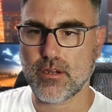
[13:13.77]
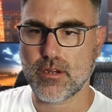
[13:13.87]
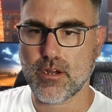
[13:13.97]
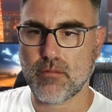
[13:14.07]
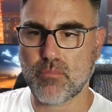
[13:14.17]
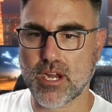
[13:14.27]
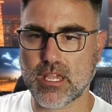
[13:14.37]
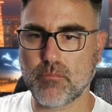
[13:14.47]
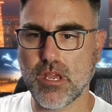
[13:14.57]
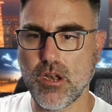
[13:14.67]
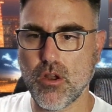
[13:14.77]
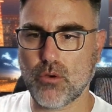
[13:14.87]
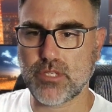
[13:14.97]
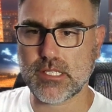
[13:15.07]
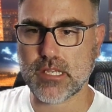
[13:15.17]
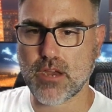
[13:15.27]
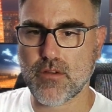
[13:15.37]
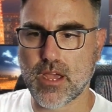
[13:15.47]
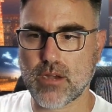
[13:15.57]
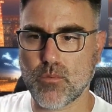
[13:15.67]
breaking below this area,
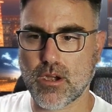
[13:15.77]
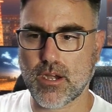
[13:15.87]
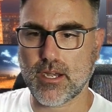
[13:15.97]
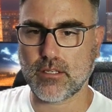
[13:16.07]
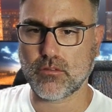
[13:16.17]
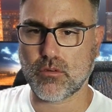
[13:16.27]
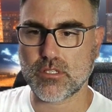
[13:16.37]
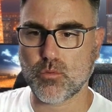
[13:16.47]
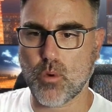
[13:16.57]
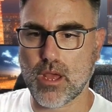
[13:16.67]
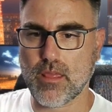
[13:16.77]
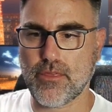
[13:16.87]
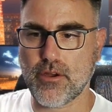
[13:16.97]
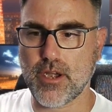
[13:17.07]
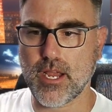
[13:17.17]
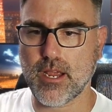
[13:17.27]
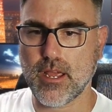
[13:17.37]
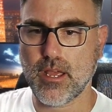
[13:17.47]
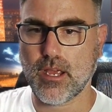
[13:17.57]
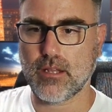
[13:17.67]
and we are heading towards 130
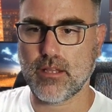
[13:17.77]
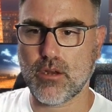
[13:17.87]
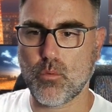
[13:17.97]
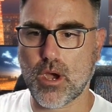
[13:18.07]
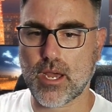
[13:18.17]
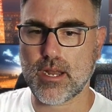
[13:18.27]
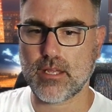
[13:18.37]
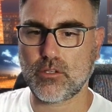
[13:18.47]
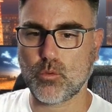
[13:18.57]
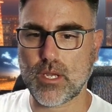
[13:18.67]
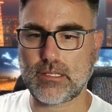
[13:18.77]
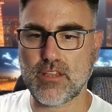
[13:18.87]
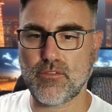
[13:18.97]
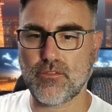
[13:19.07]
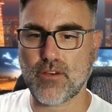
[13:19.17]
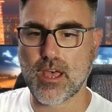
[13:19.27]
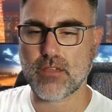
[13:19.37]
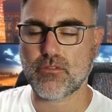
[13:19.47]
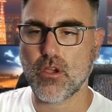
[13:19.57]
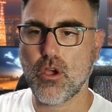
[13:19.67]
and then 125.
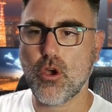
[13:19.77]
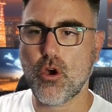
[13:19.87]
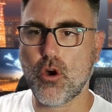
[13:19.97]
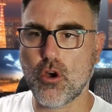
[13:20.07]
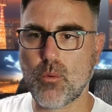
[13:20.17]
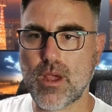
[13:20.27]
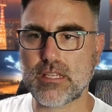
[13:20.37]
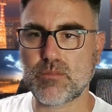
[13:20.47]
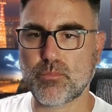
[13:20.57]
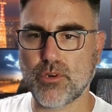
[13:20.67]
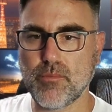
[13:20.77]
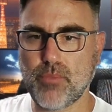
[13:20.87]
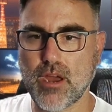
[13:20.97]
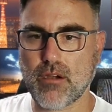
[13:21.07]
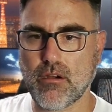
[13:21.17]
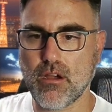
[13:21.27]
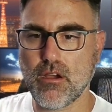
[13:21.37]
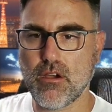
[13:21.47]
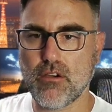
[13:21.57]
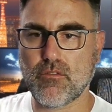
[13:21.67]
Always prepare
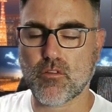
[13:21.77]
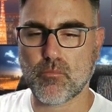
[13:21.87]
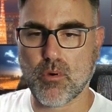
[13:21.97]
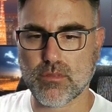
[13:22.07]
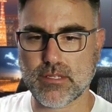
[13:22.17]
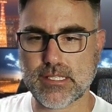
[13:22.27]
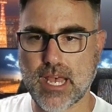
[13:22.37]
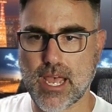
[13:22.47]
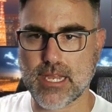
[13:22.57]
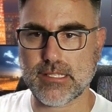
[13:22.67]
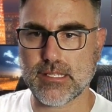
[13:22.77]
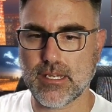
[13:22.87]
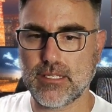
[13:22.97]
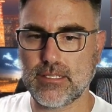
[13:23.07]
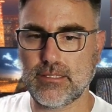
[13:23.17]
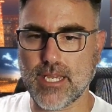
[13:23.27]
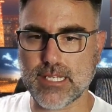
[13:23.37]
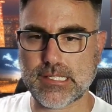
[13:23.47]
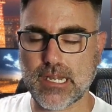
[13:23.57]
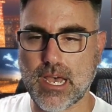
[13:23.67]
for both sides.
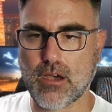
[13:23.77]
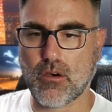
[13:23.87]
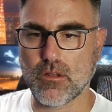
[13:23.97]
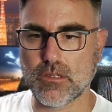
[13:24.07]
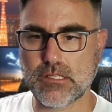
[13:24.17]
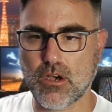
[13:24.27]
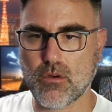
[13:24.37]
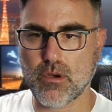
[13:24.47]
Tesla also,